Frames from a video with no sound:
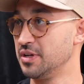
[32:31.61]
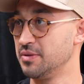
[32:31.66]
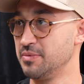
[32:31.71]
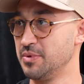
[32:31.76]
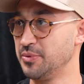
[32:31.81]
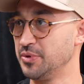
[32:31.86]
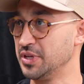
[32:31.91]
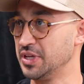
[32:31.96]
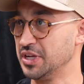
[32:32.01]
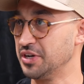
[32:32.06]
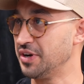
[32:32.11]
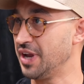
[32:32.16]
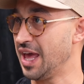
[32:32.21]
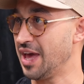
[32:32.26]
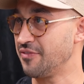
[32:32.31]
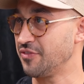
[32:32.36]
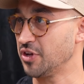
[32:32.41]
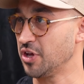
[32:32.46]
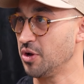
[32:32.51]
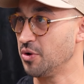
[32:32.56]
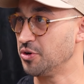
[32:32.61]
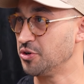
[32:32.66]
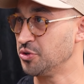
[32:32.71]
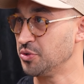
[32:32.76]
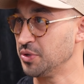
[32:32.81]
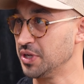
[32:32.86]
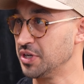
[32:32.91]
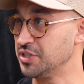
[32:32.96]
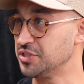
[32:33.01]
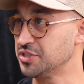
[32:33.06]
maybe a year and a half ago or 2
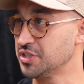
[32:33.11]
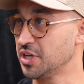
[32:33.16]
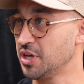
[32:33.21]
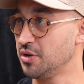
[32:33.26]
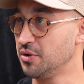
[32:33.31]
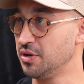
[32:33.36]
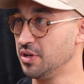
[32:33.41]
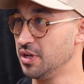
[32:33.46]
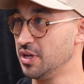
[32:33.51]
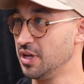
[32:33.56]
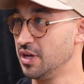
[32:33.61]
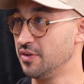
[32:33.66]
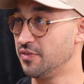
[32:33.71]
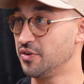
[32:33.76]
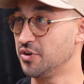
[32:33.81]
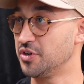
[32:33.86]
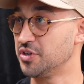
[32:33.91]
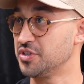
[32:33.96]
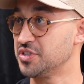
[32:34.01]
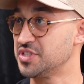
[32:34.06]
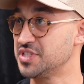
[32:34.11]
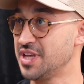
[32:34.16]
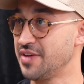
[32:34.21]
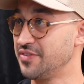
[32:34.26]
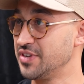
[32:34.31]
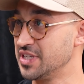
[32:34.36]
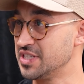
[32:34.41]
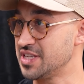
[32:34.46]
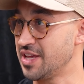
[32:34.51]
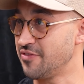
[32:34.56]
years ago for
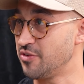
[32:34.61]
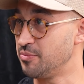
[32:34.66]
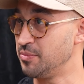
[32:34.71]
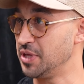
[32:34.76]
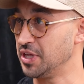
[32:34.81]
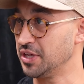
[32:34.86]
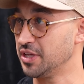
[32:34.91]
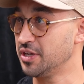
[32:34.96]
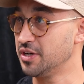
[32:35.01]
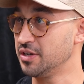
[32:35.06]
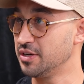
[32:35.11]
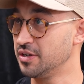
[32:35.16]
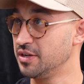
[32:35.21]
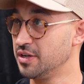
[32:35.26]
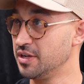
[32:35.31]
$77 million.